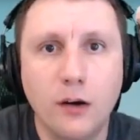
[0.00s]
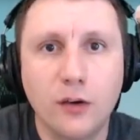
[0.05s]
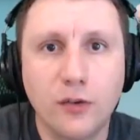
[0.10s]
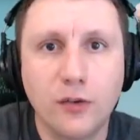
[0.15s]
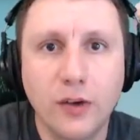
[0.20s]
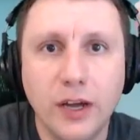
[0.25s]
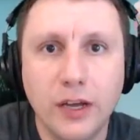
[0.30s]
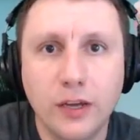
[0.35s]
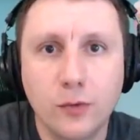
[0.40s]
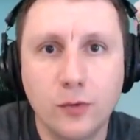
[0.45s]
All
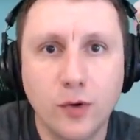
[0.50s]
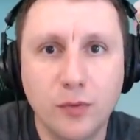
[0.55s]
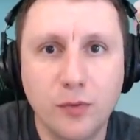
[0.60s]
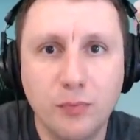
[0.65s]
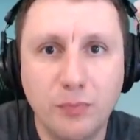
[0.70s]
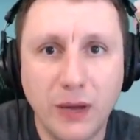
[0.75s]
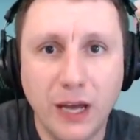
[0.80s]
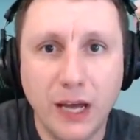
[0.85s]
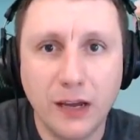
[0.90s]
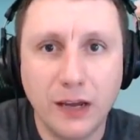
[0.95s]
right, we're
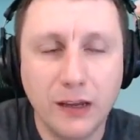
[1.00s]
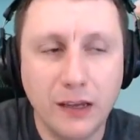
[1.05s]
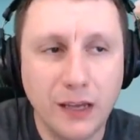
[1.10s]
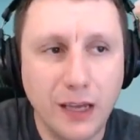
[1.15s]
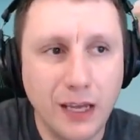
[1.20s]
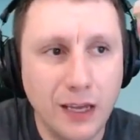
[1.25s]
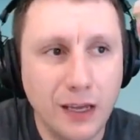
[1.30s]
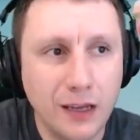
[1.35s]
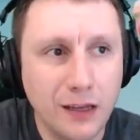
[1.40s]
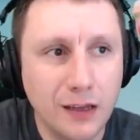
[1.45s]
back
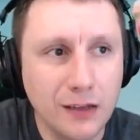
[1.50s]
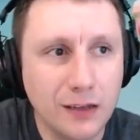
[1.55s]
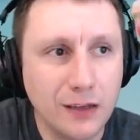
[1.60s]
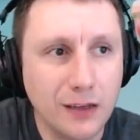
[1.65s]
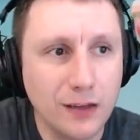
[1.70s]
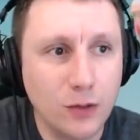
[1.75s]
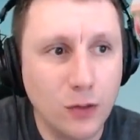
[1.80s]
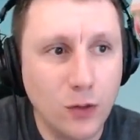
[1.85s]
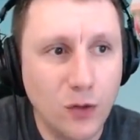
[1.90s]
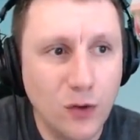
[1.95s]
and
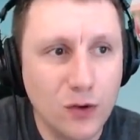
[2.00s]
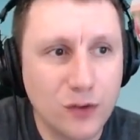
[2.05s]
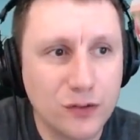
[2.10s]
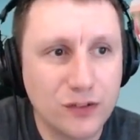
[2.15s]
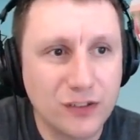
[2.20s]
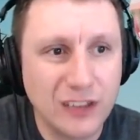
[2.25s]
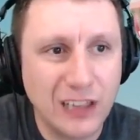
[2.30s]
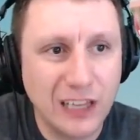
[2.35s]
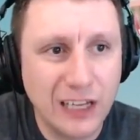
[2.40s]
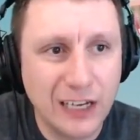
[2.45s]
it
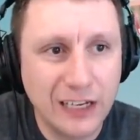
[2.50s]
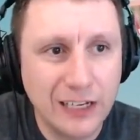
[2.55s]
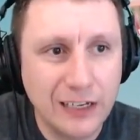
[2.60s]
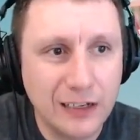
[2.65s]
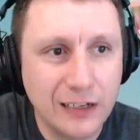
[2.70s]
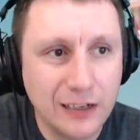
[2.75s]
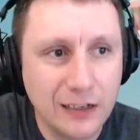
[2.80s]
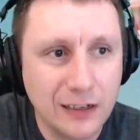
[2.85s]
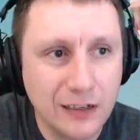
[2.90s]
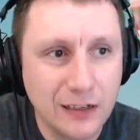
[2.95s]
looks
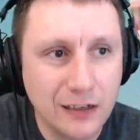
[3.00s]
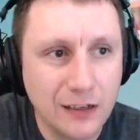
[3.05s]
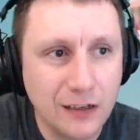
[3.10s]
like